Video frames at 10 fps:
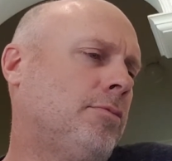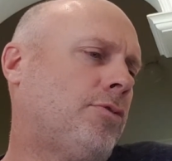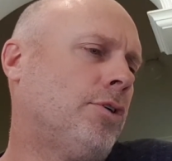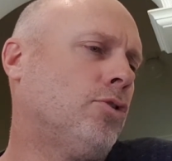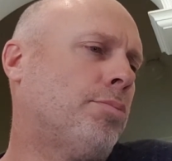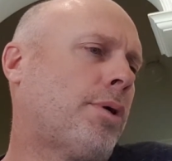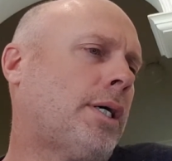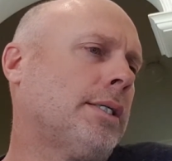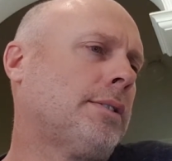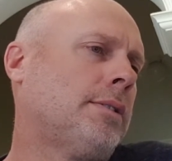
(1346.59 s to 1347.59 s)
for a good
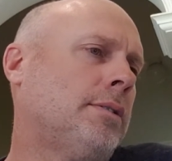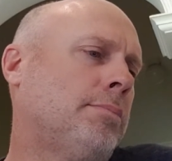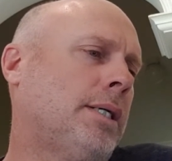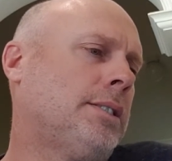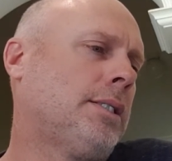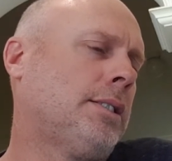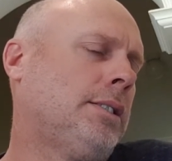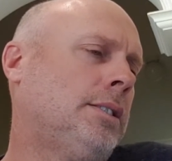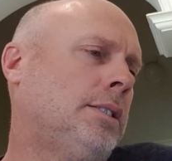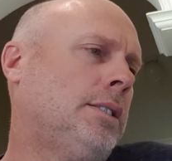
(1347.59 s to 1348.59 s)
price, basically.
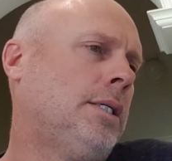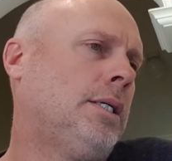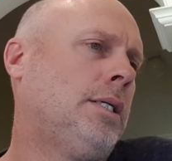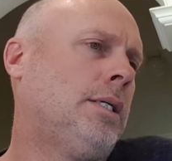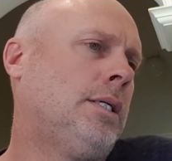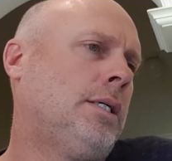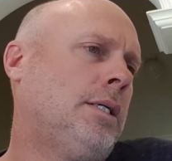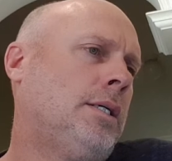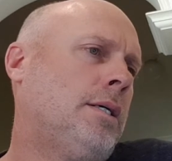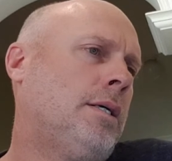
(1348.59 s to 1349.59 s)

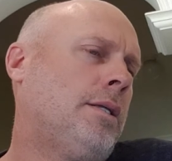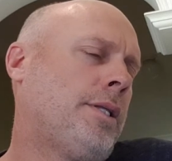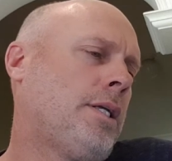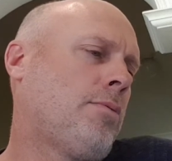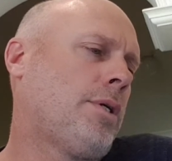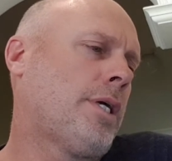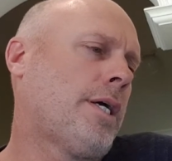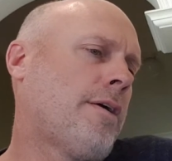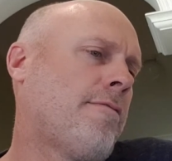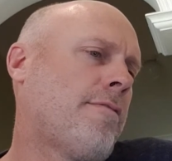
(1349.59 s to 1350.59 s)
Then we
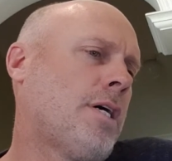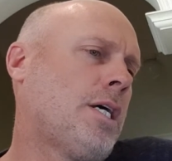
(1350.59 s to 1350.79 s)
have